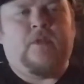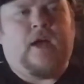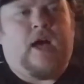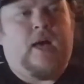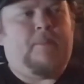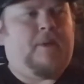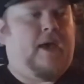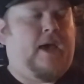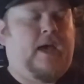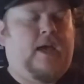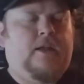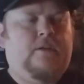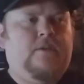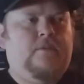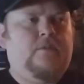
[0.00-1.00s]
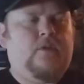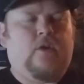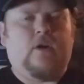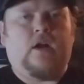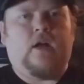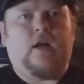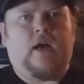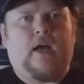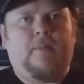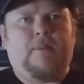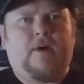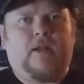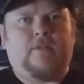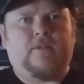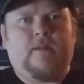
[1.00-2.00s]
iPad or
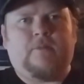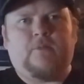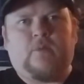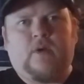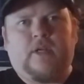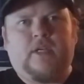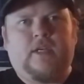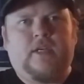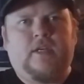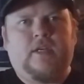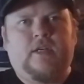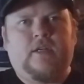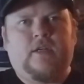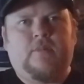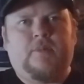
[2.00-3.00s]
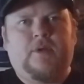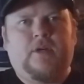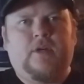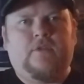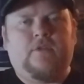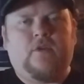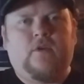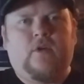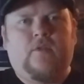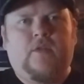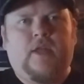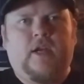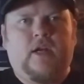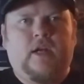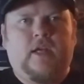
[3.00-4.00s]
iPod stops working, computer doesn't go on the
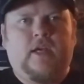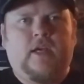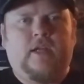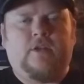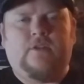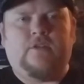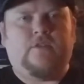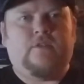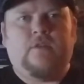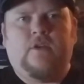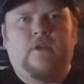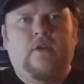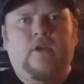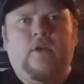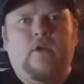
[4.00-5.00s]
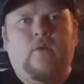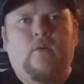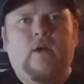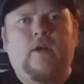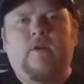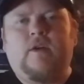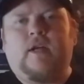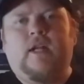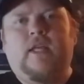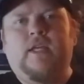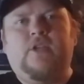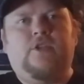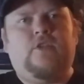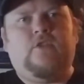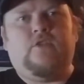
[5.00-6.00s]
internet, just whatever kind of
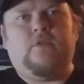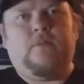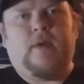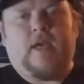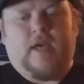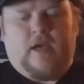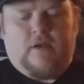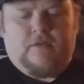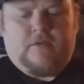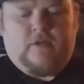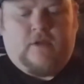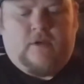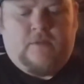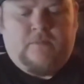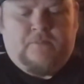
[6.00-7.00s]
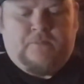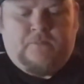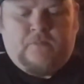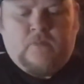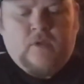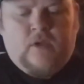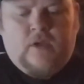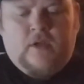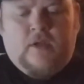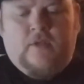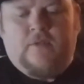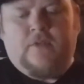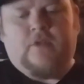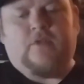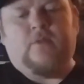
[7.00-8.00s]
issues you may have. So
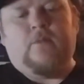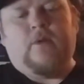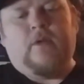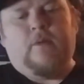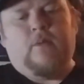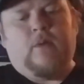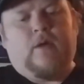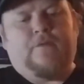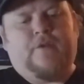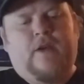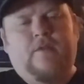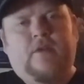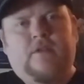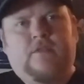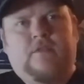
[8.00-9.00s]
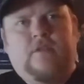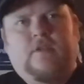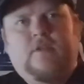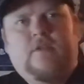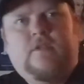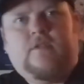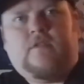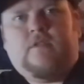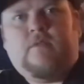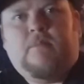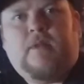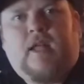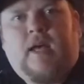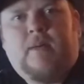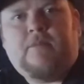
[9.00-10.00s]
this is one of my favorites,
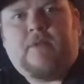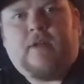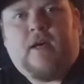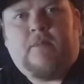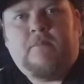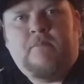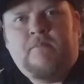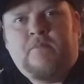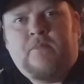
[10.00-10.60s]
Sublime's album.